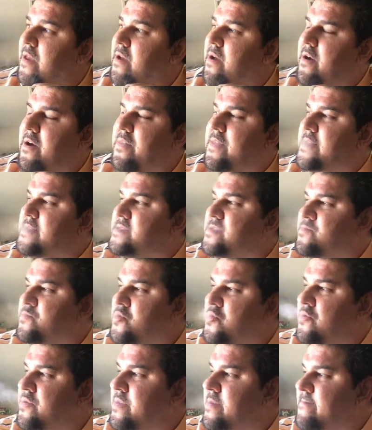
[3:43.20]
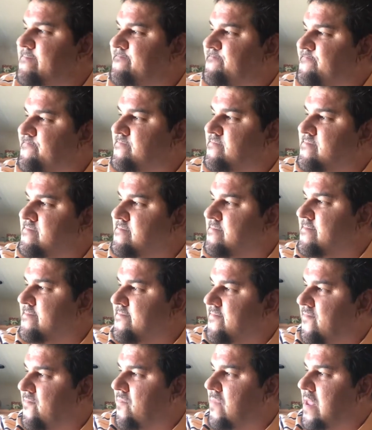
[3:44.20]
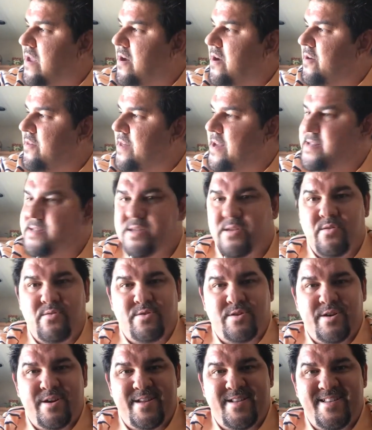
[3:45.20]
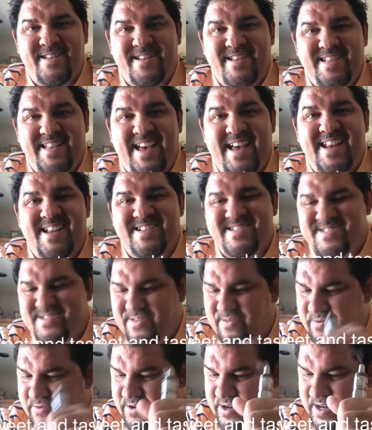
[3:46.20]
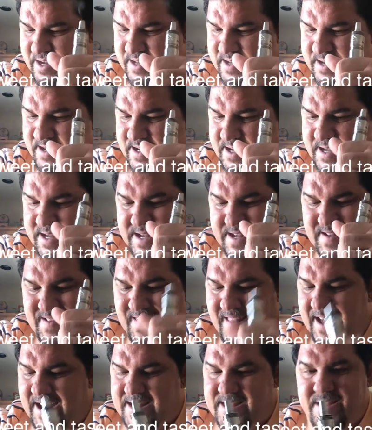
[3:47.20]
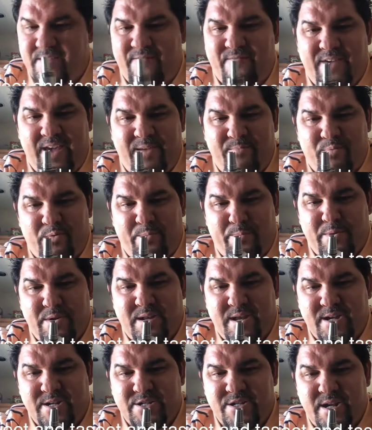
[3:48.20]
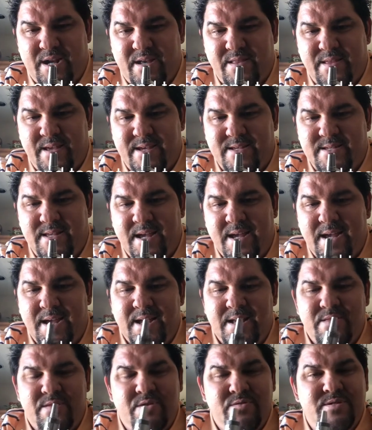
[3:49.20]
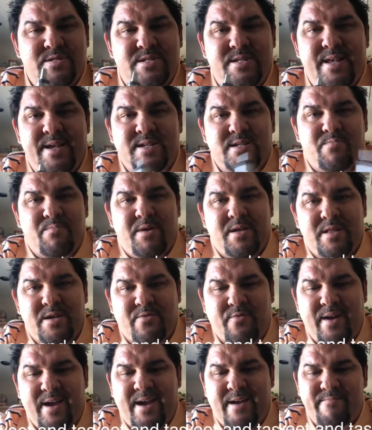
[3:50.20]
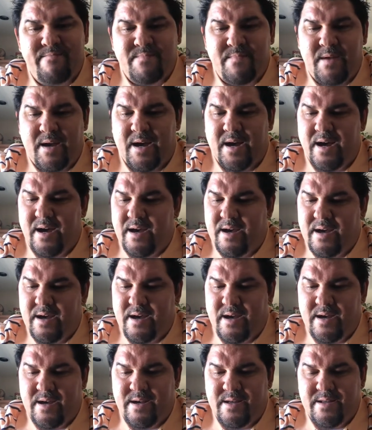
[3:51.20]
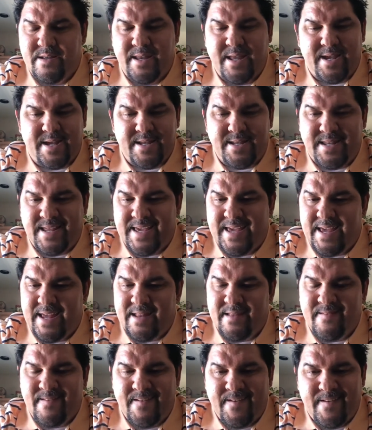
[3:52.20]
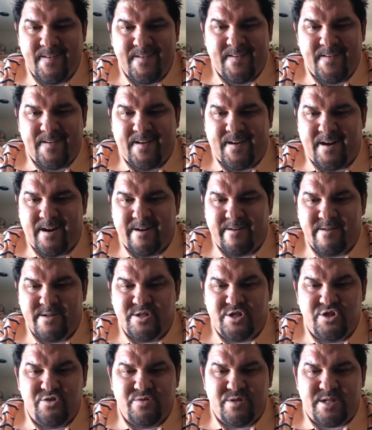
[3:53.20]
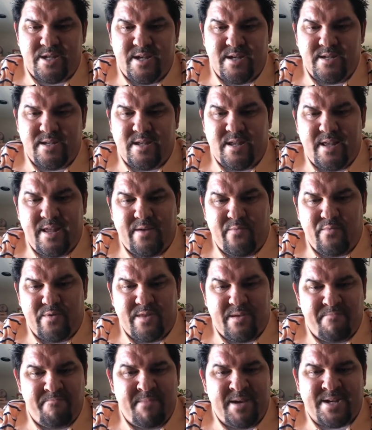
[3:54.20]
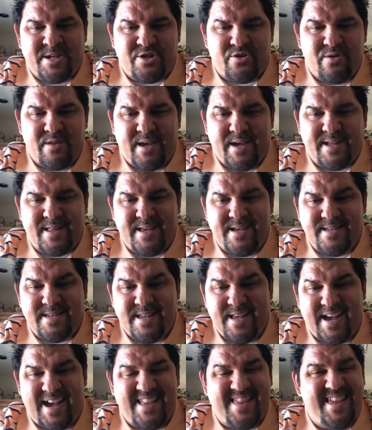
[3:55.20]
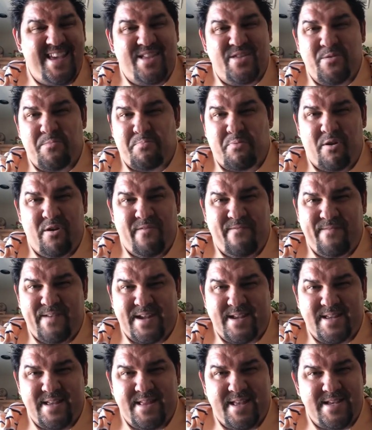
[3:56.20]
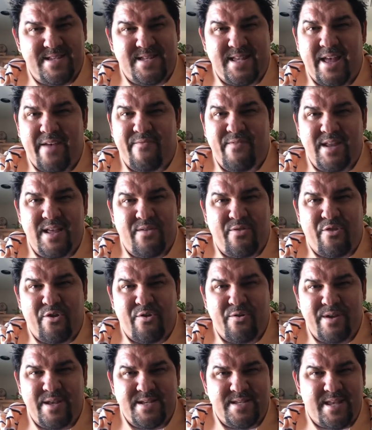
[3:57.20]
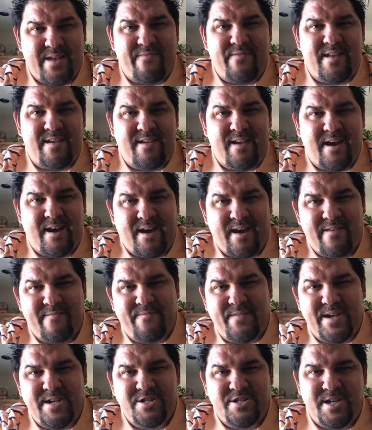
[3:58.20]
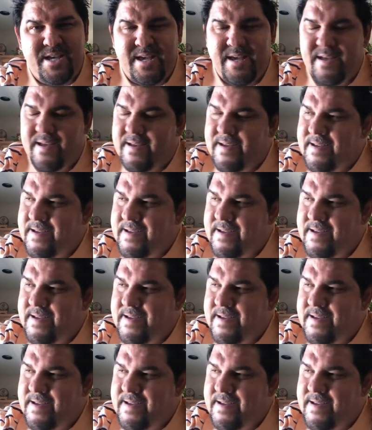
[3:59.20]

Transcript: Oh, that's smooth. Oh, that's so good. That is so good. Lots of vapor production on this. Those six milligram uh, uh, nicotine uh, juices with a mixture like this, I think they're perfect in that 70, 30, 70 uh, VG,